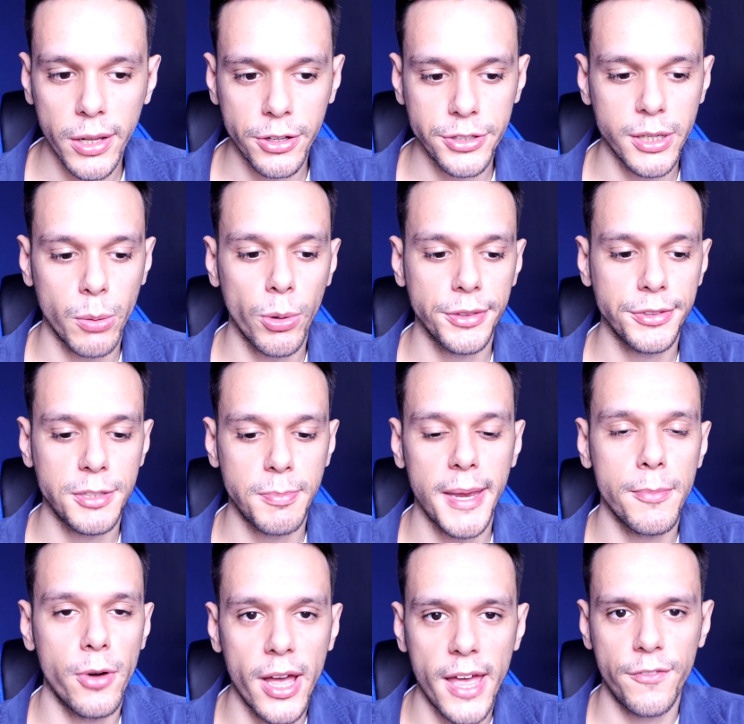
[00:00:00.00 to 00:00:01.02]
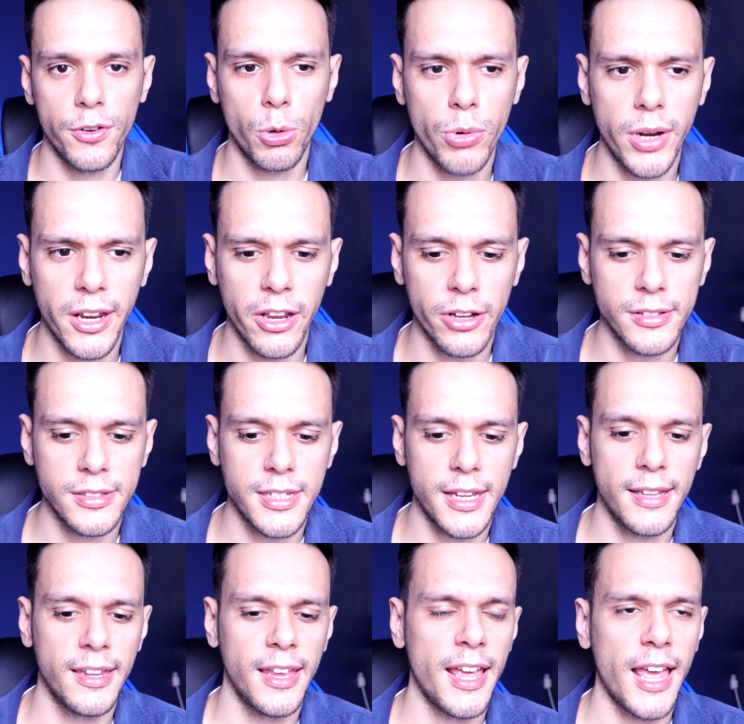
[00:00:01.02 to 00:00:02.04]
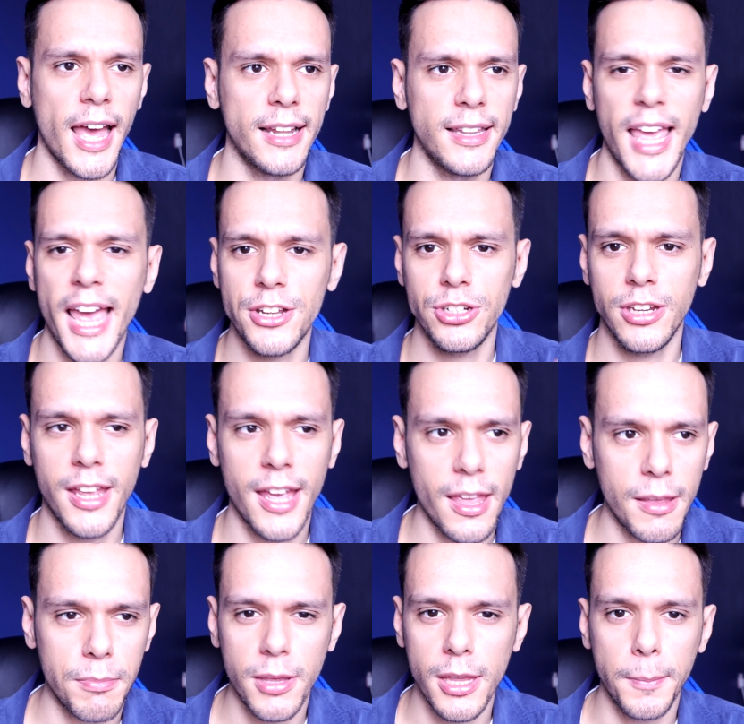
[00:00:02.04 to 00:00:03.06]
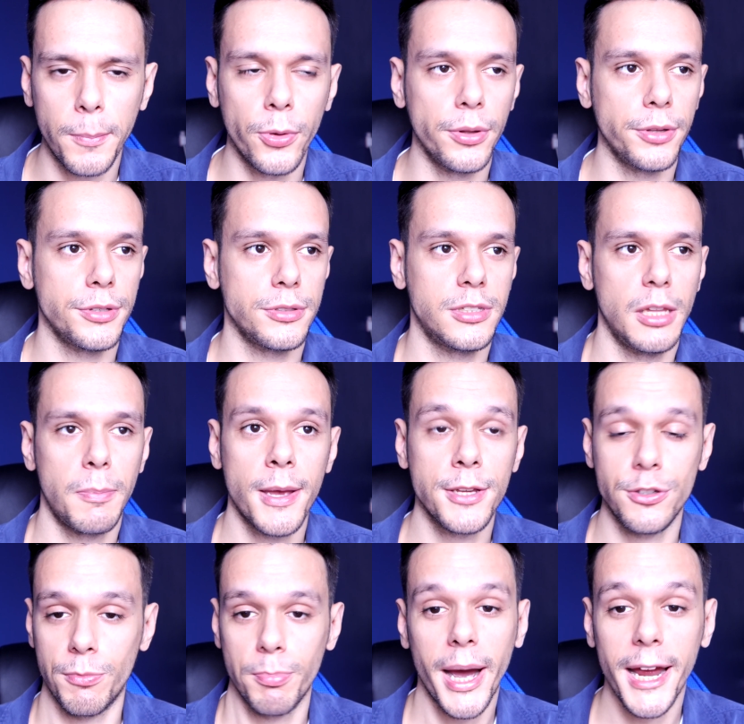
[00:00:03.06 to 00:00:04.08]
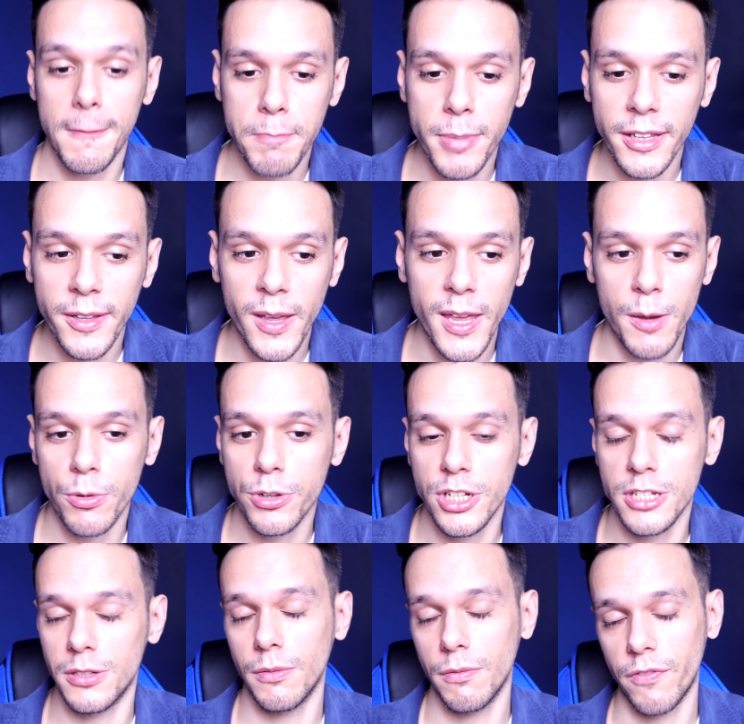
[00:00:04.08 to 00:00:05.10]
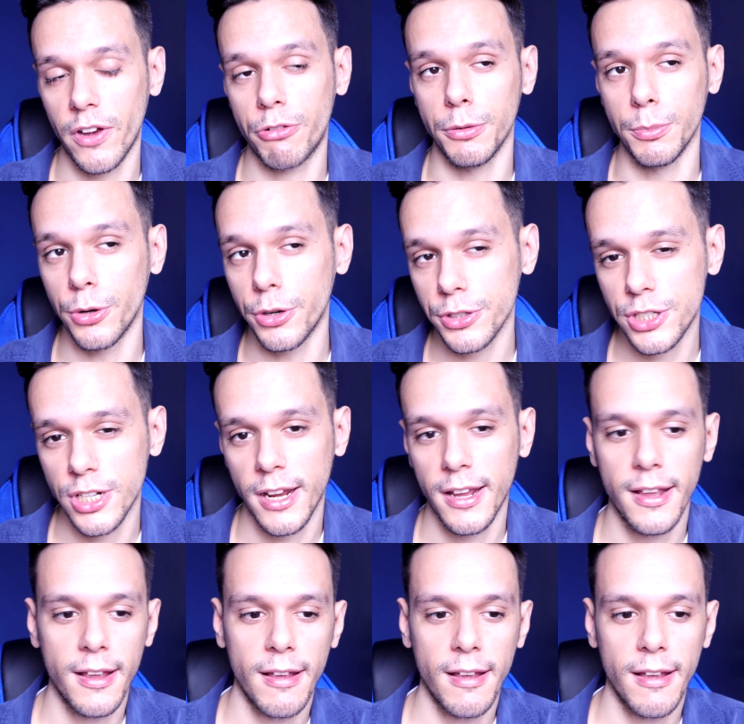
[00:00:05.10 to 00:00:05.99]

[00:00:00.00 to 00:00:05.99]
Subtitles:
because I want to make more evergreen content and educate people to the best of my ability, which isn't very much,